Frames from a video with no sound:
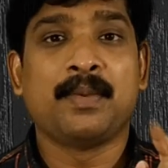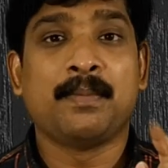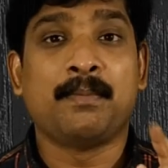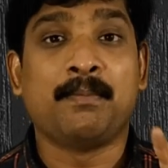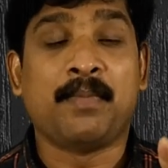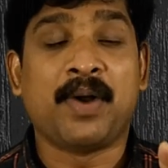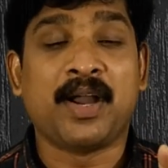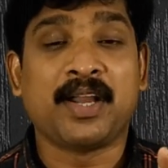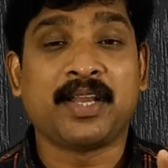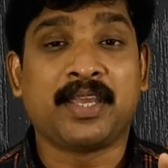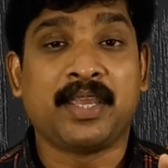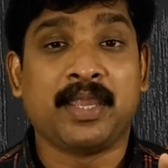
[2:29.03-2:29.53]

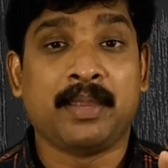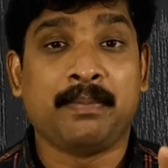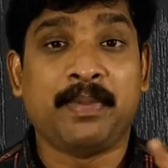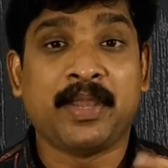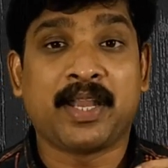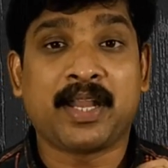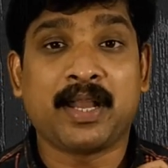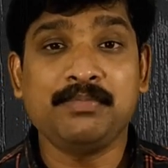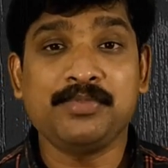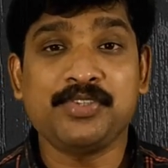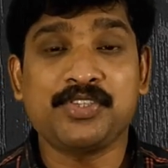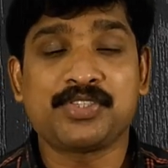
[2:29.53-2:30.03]
Monkey
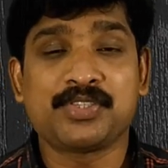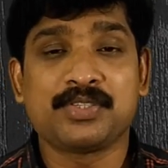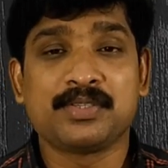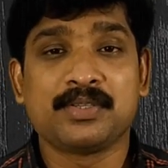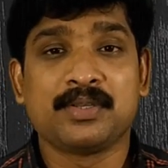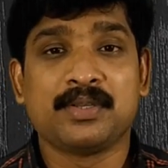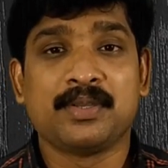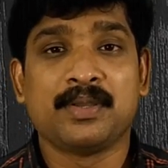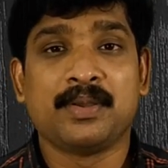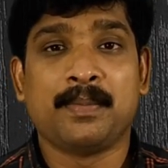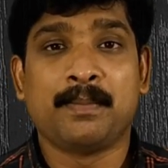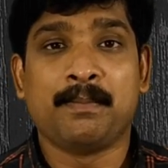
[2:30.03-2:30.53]
becomes
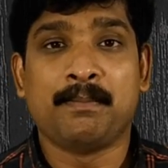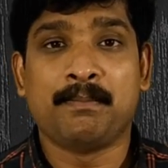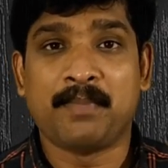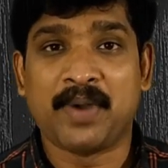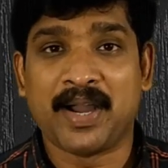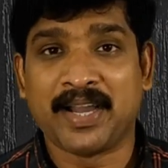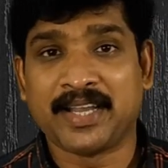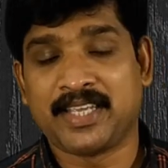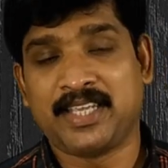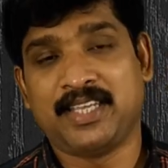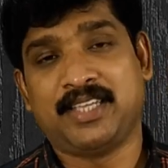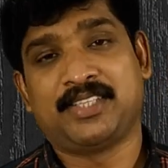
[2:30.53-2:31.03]

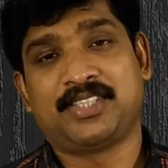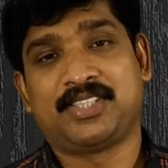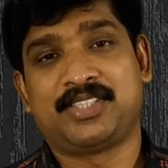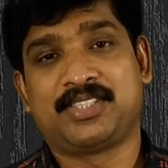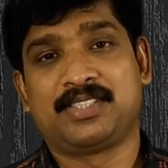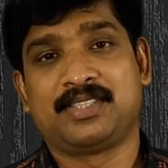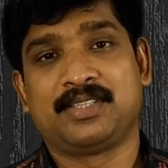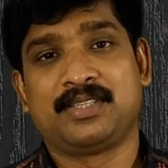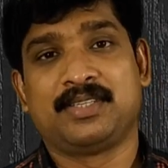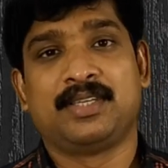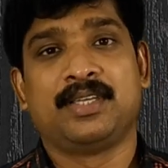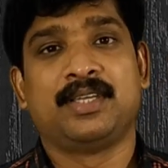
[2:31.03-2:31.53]

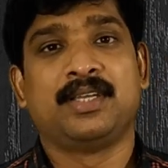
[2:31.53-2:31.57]
monkeys.